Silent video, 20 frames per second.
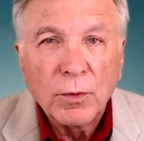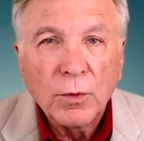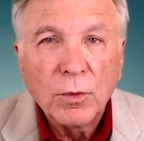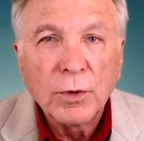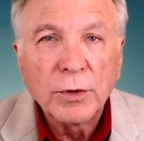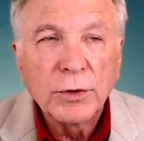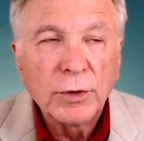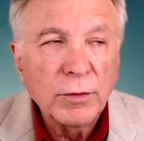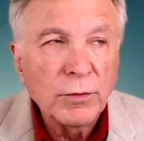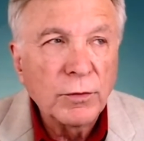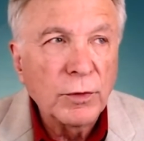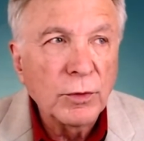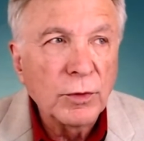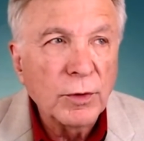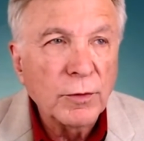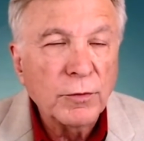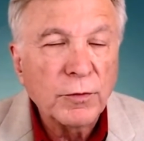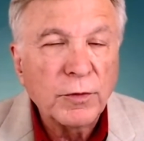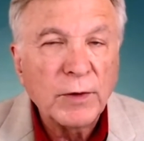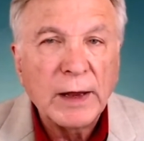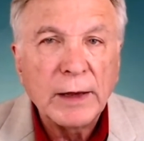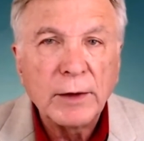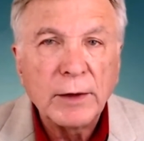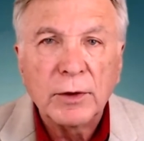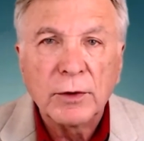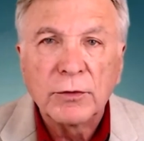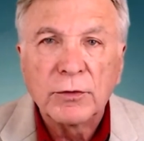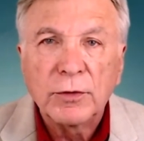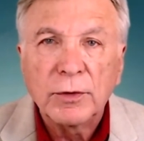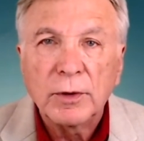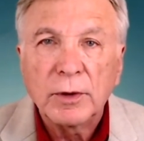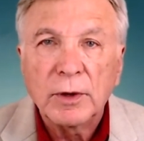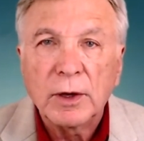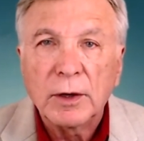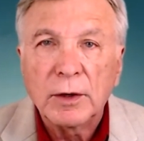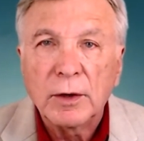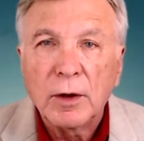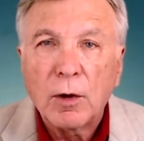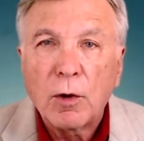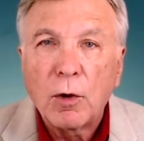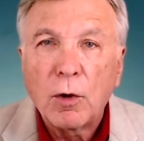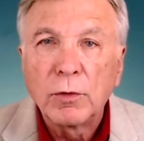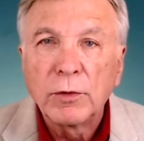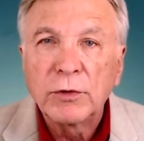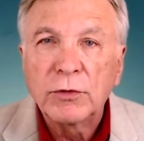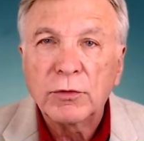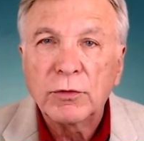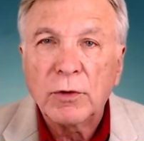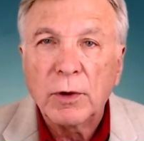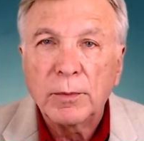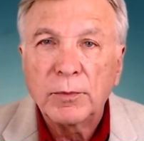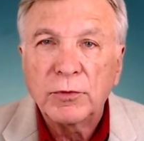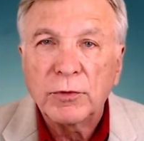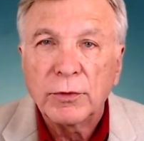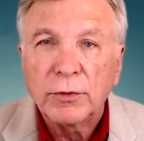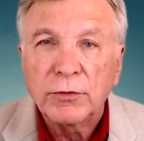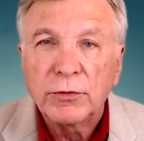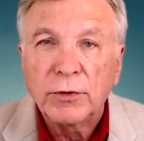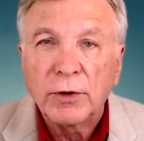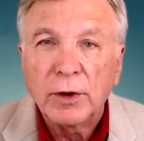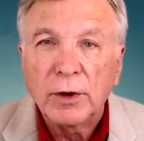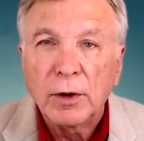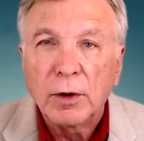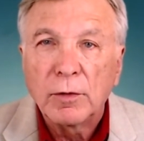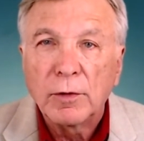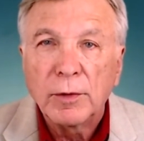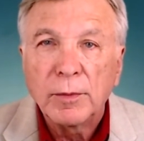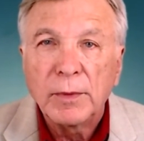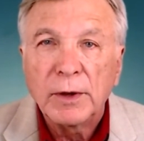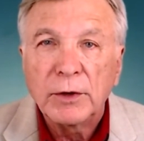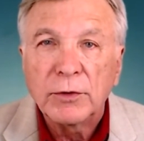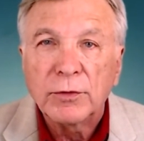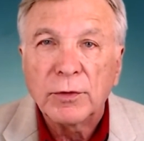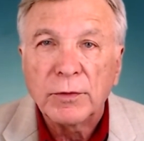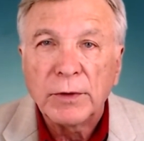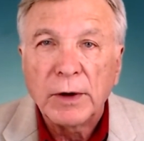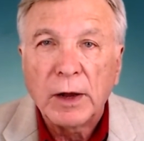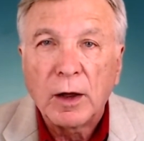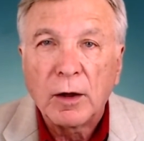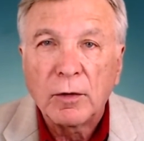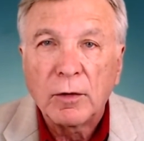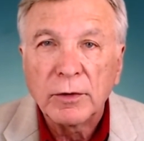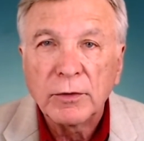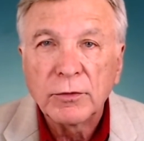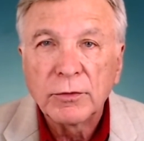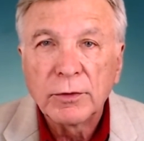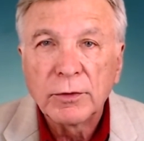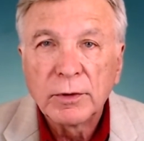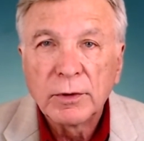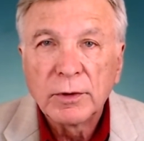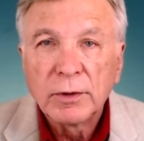with the view that faith is in the Holy Scripture is the only means of knowledge.